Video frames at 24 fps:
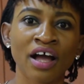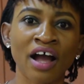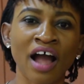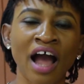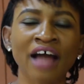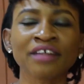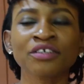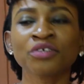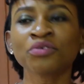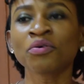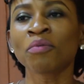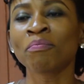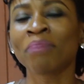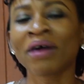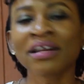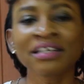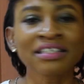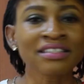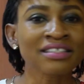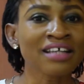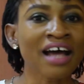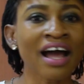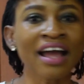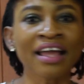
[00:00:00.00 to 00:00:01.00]
And by
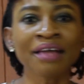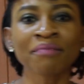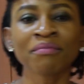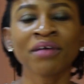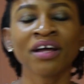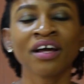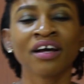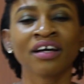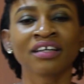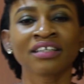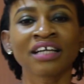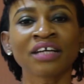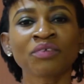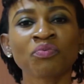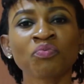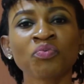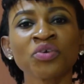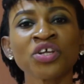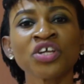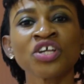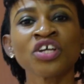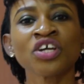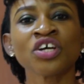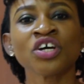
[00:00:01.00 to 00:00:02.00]
the time that
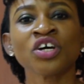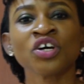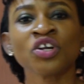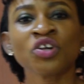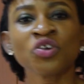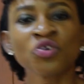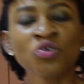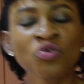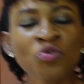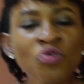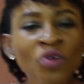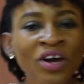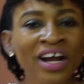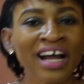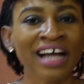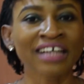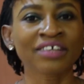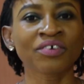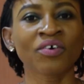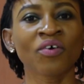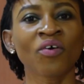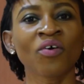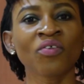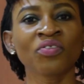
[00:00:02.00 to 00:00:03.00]
we look
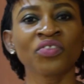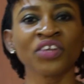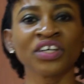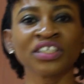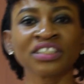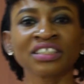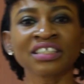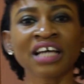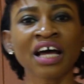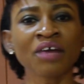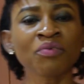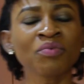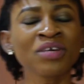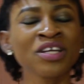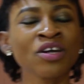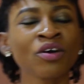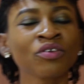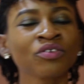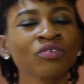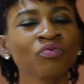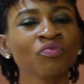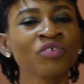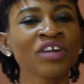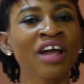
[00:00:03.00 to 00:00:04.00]
at all this and we
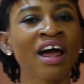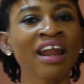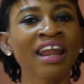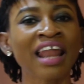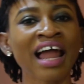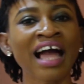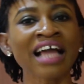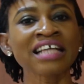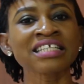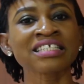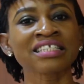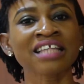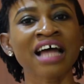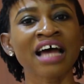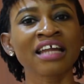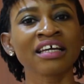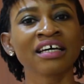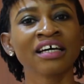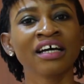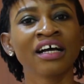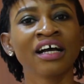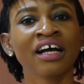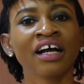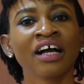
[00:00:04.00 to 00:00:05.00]
realize
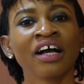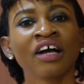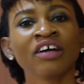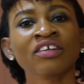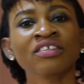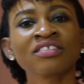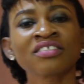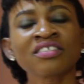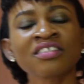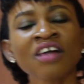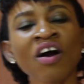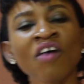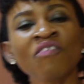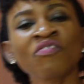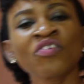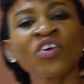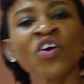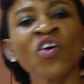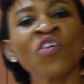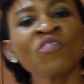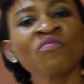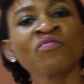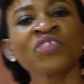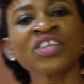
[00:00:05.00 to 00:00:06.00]
that
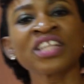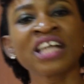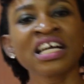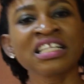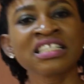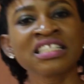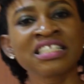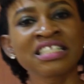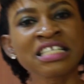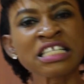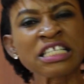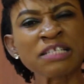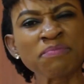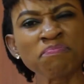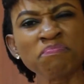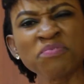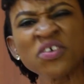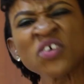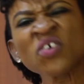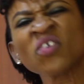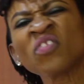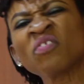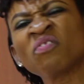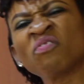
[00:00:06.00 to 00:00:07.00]
self-confidence is
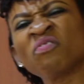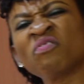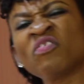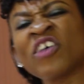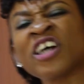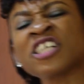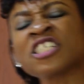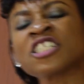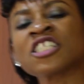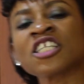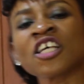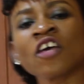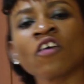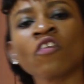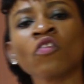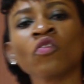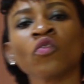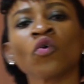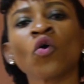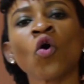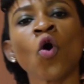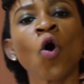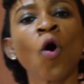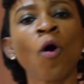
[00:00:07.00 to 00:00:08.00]
built first in
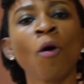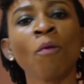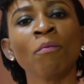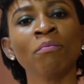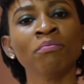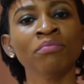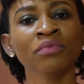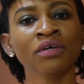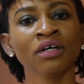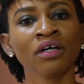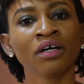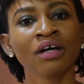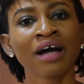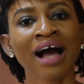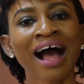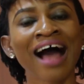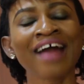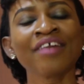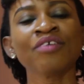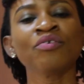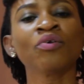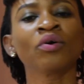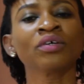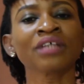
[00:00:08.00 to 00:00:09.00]
the home
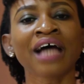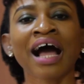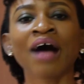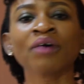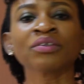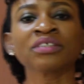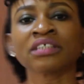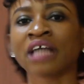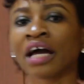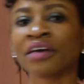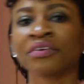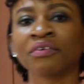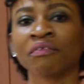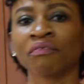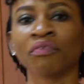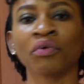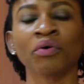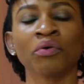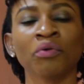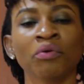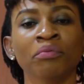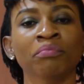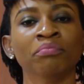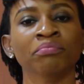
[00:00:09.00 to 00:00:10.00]
and not outside of
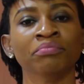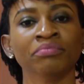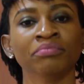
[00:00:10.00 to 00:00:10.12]
the home.